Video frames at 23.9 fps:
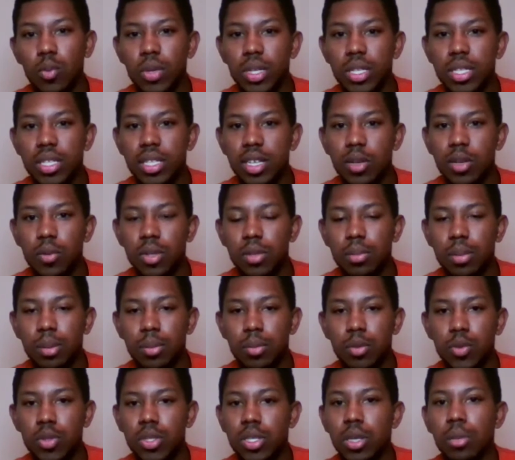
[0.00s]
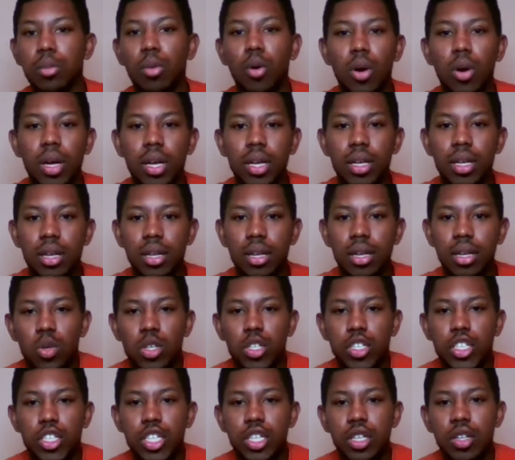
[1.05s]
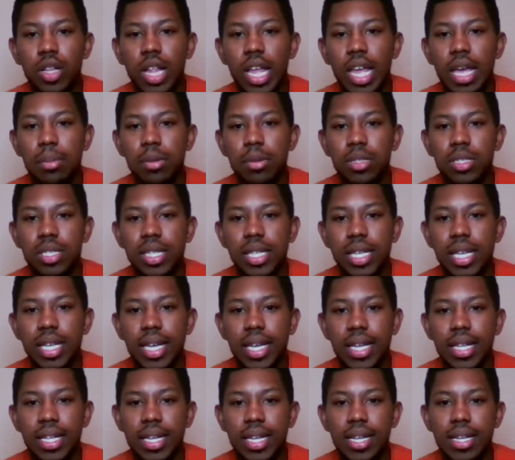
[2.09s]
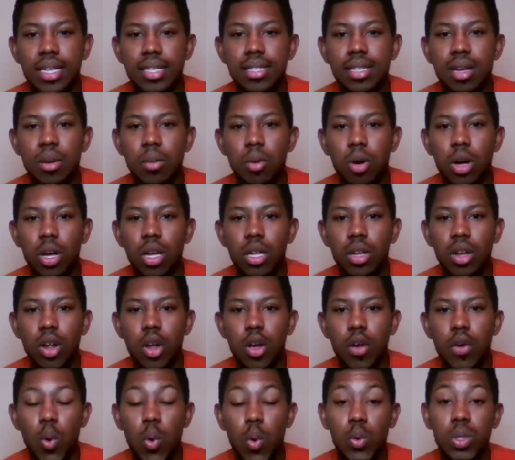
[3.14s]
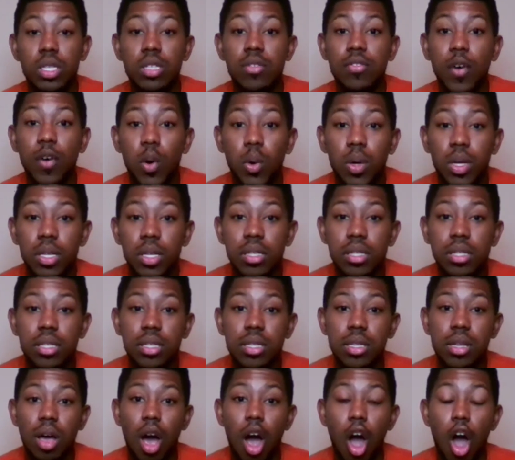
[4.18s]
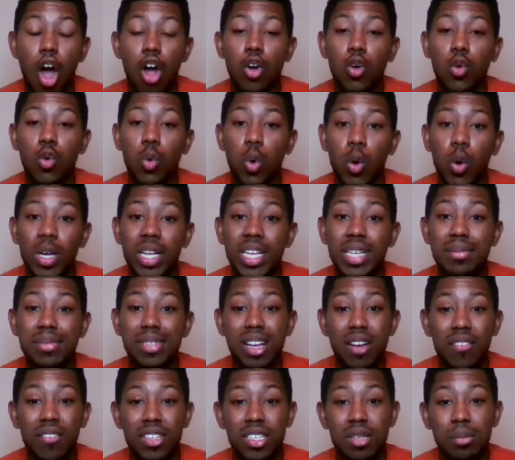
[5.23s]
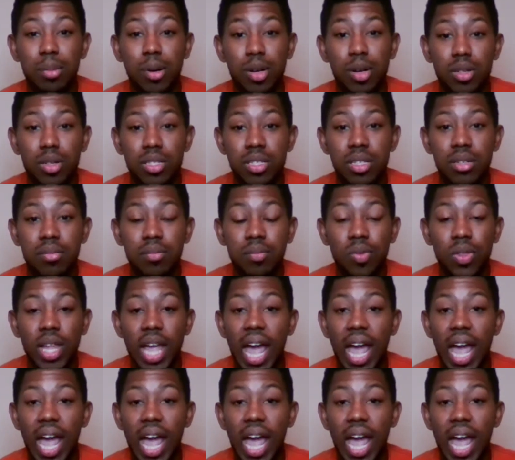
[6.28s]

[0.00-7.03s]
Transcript: recently was Babushka Boy, we're still able to get someone who is focused on growing himself as a person,